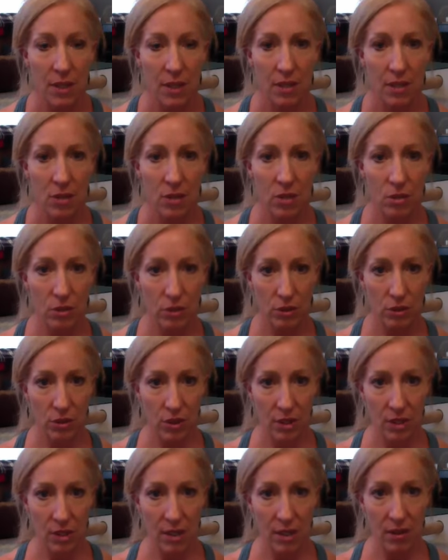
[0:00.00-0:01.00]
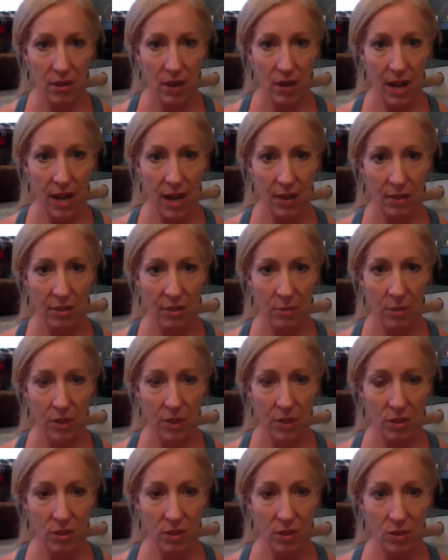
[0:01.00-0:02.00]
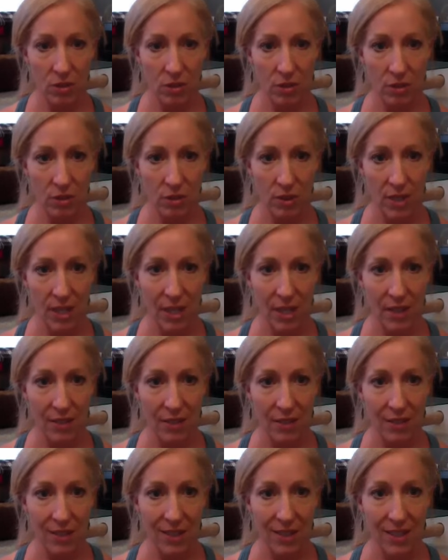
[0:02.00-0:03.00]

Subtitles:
Shoulders to the ground, press your shoulders down.